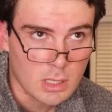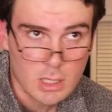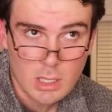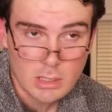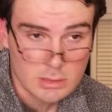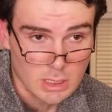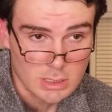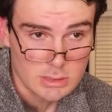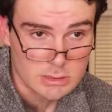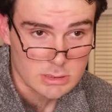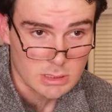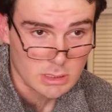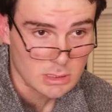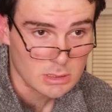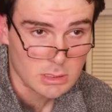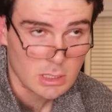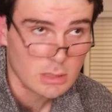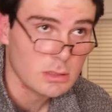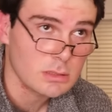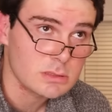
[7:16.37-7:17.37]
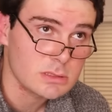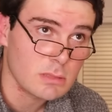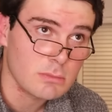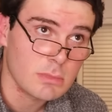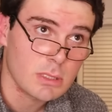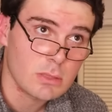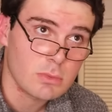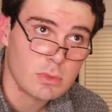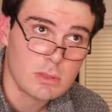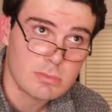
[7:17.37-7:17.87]
occasionally I'll hit
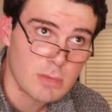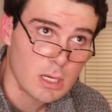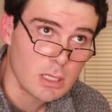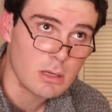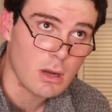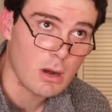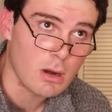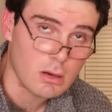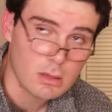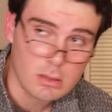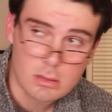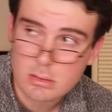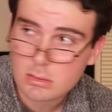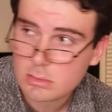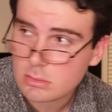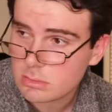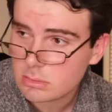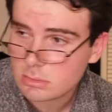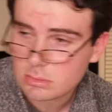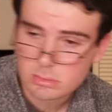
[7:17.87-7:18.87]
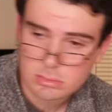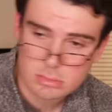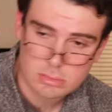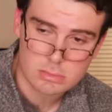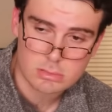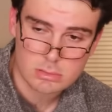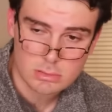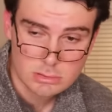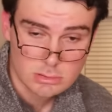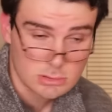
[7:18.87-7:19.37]
somebody with my car.
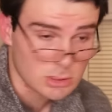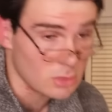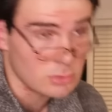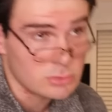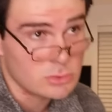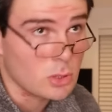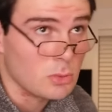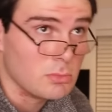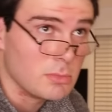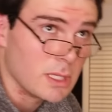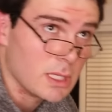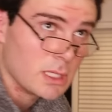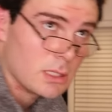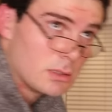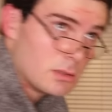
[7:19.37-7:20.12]
So sue me.